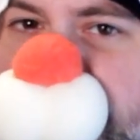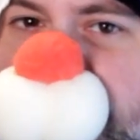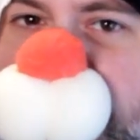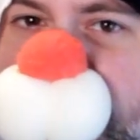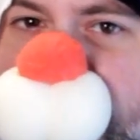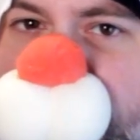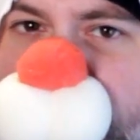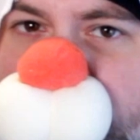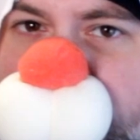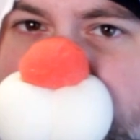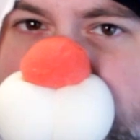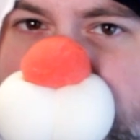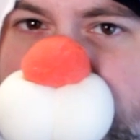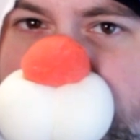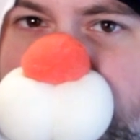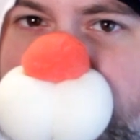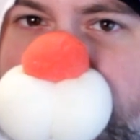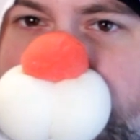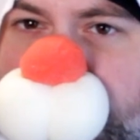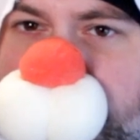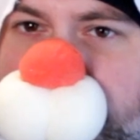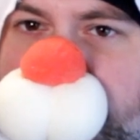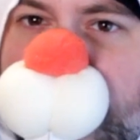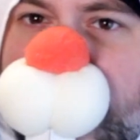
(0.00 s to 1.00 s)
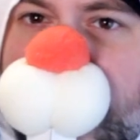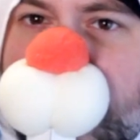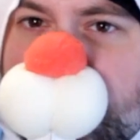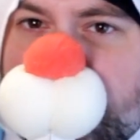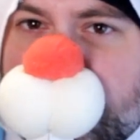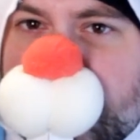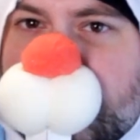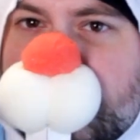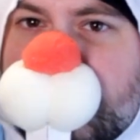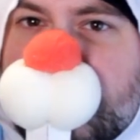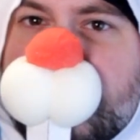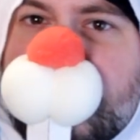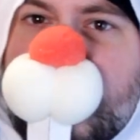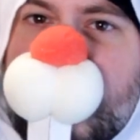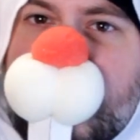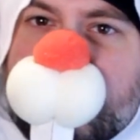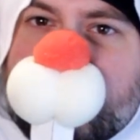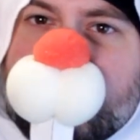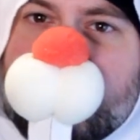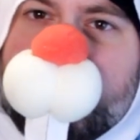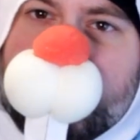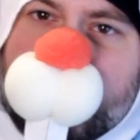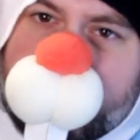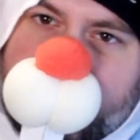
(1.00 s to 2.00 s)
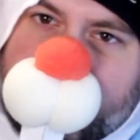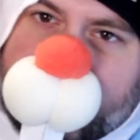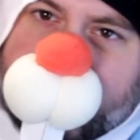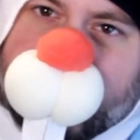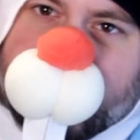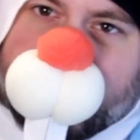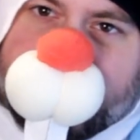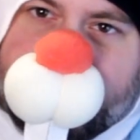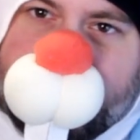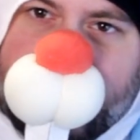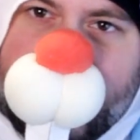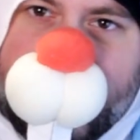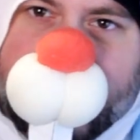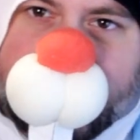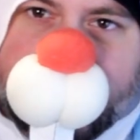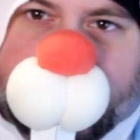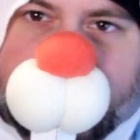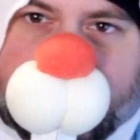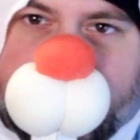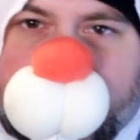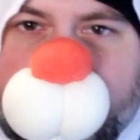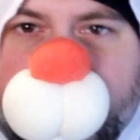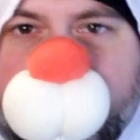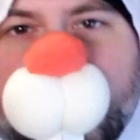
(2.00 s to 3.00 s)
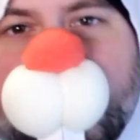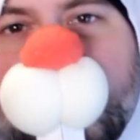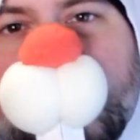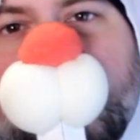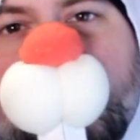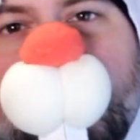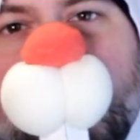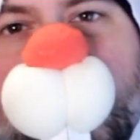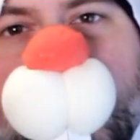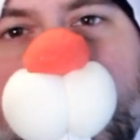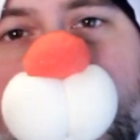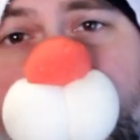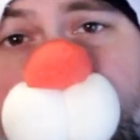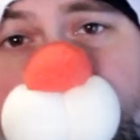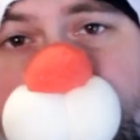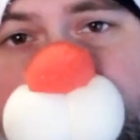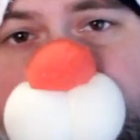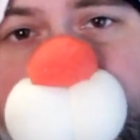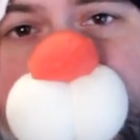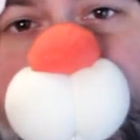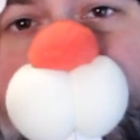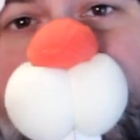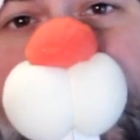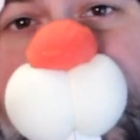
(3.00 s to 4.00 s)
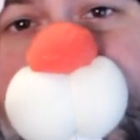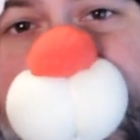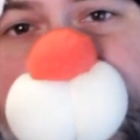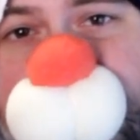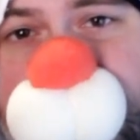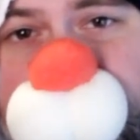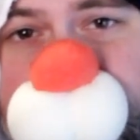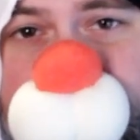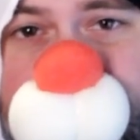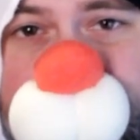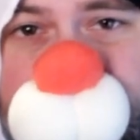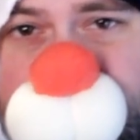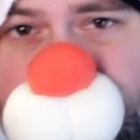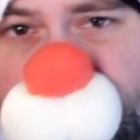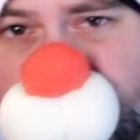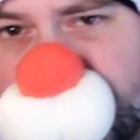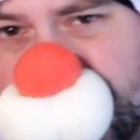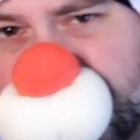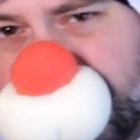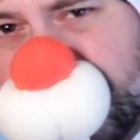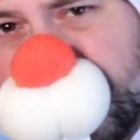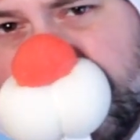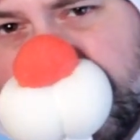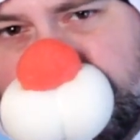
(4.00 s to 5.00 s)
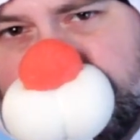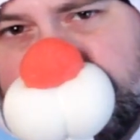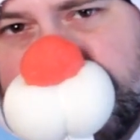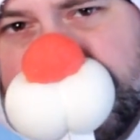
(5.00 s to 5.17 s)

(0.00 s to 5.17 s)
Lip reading: it now, all right? My camera's gonna die, so I'm gonna make this fast. But if you do like this video, hit the like